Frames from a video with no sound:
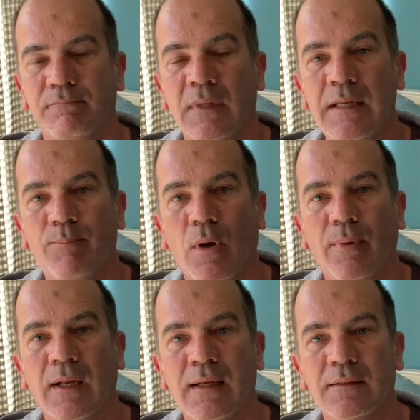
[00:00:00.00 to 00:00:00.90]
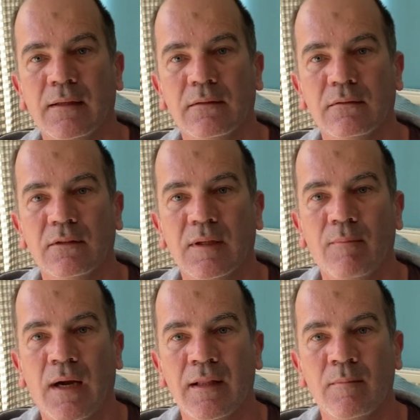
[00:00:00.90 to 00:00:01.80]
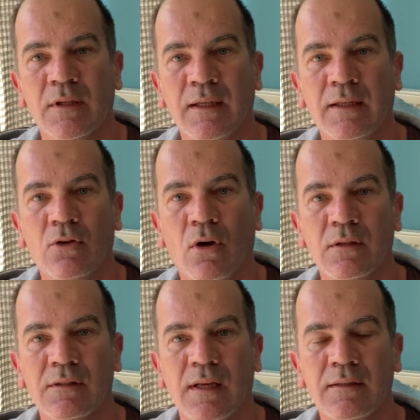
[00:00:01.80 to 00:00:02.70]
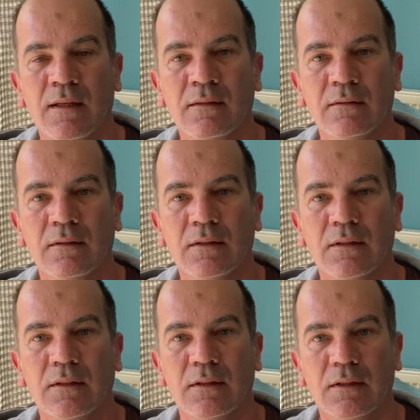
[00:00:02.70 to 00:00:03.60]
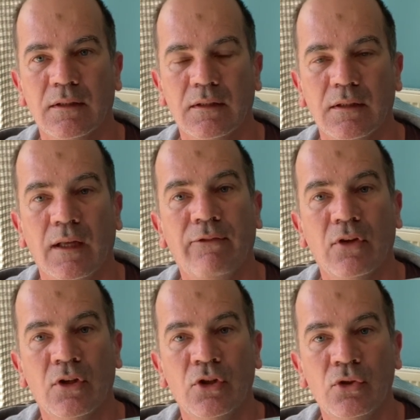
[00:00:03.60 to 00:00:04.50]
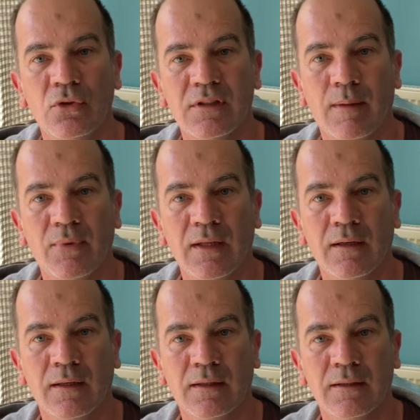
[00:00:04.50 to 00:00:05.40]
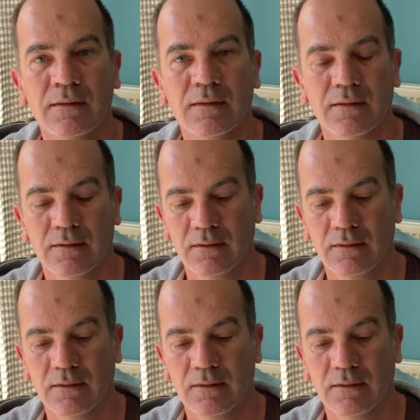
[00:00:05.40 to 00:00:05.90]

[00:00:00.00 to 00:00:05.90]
mini propagator. You can buy them in any garden center. If you're going to use something like this,